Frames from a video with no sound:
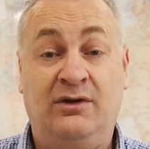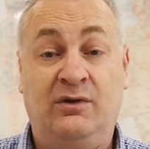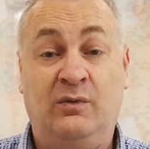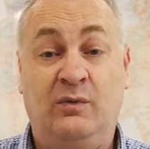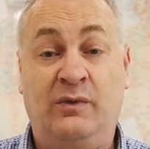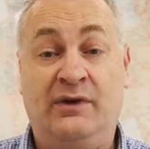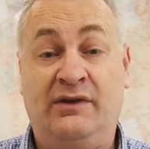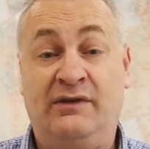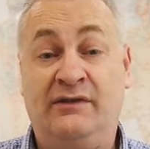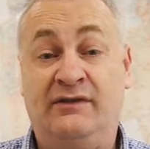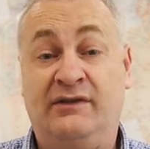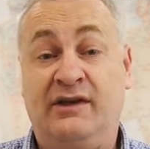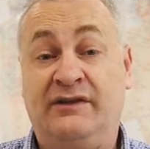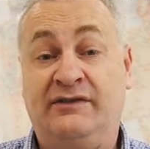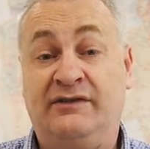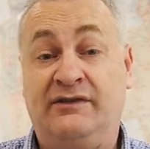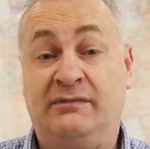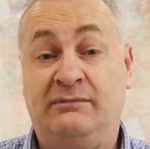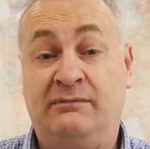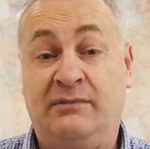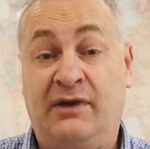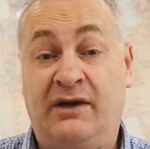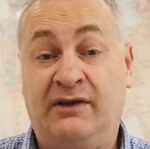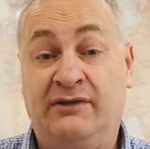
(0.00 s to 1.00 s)
Whether
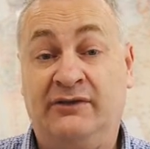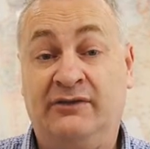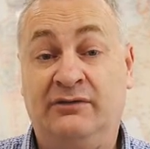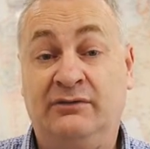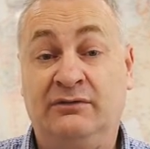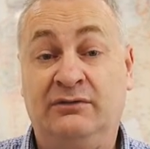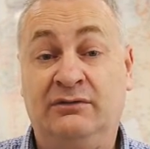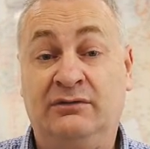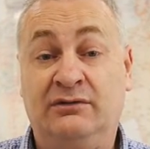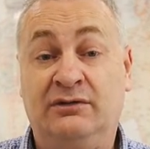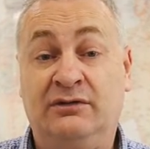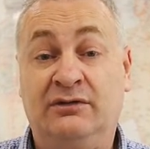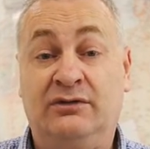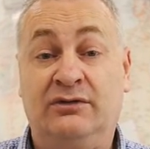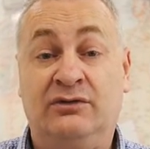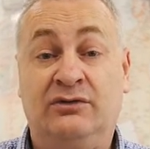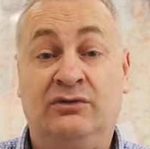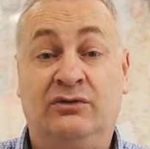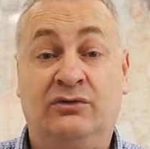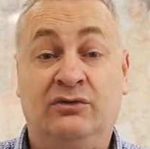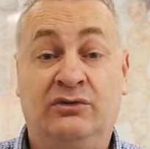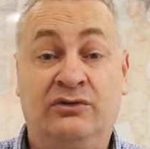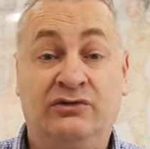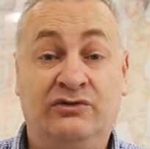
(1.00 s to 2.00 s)
that's a muscle
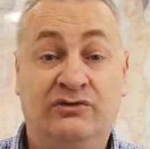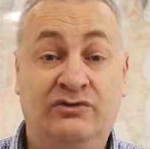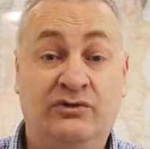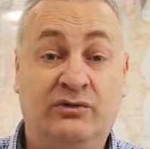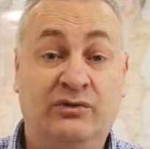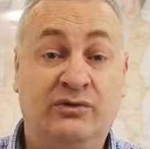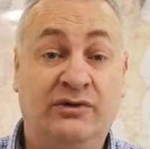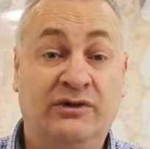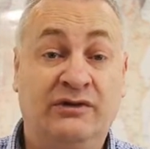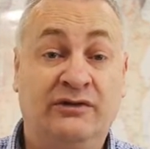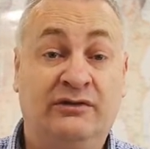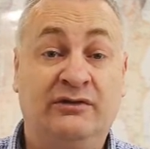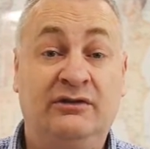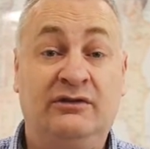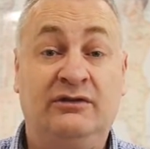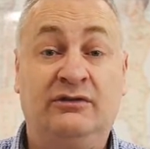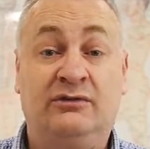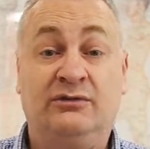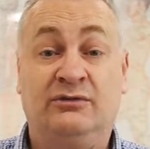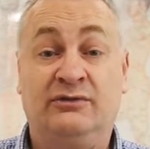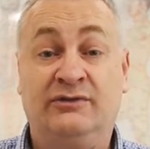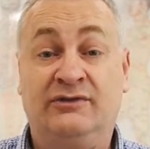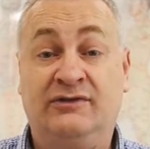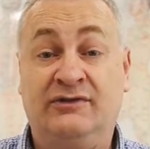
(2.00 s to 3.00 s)
or a joint
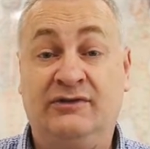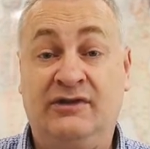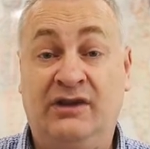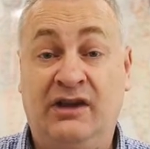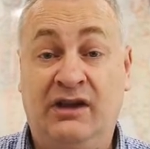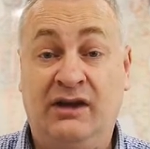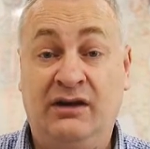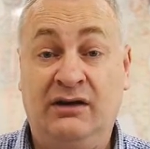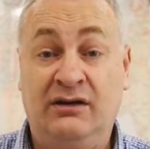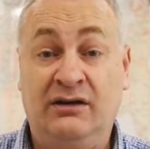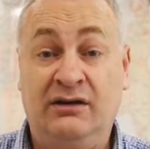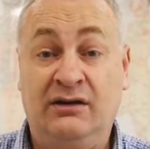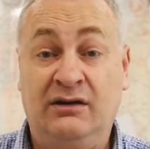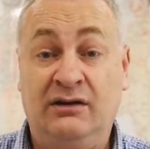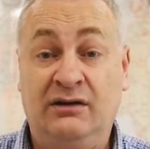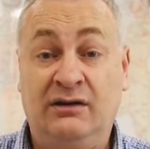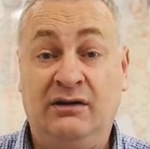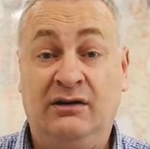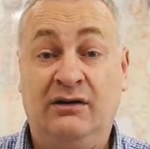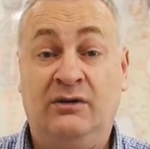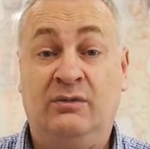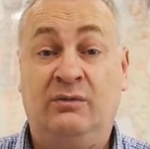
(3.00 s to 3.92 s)
or skin,